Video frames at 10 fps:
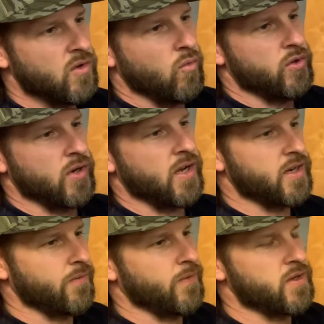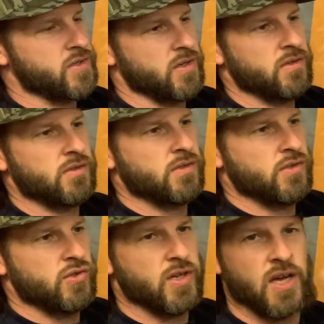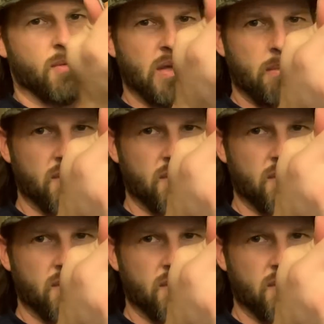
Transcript: when you're out here fishing, you got to be able to